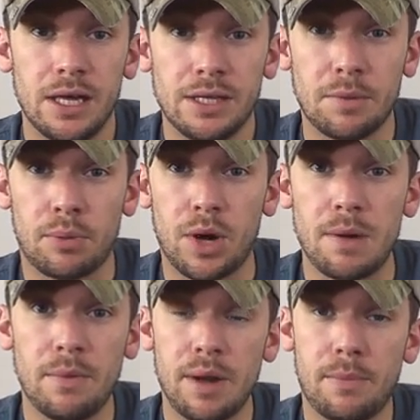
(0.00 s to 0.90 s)
The
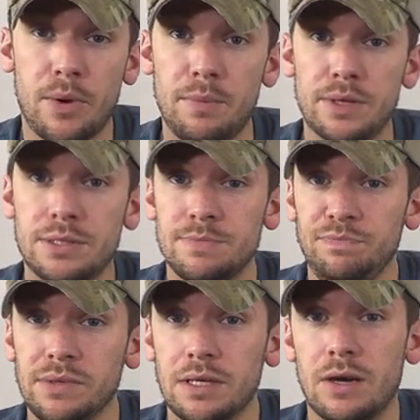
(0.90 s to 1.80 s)
primary purpose
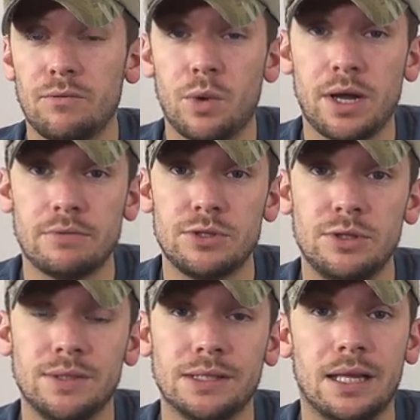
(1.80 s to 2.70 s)
of what I was
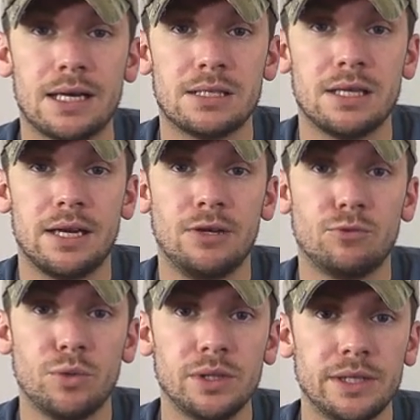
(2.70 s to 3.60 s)
doing last night
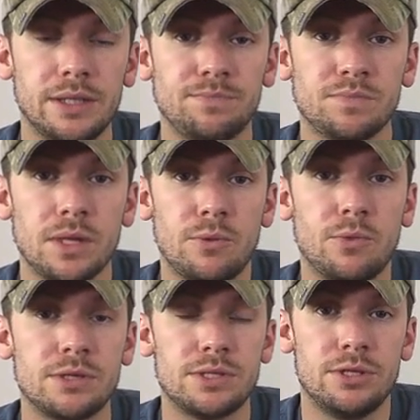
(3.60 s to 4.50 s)
really
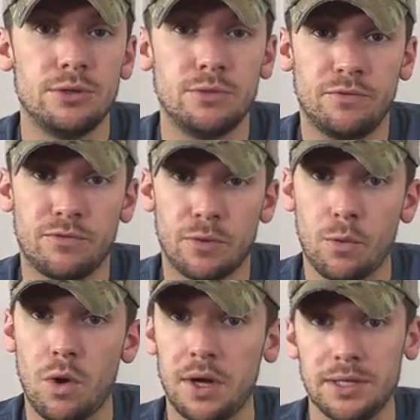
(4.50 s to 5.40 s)
was to, for
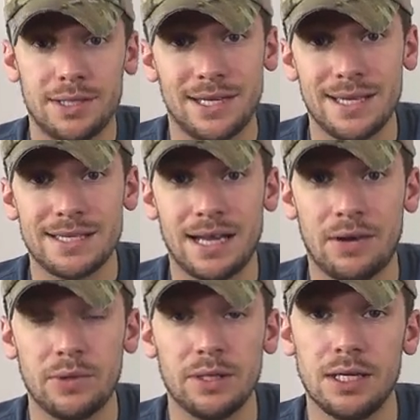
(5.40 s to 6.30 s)
one, to test
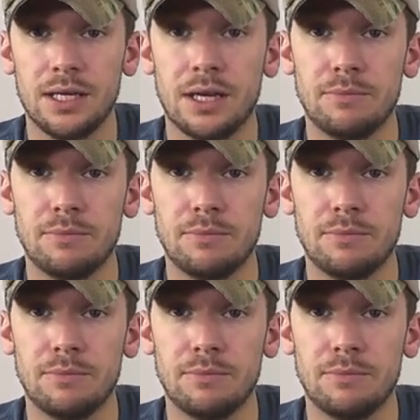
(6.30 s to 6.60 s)
out the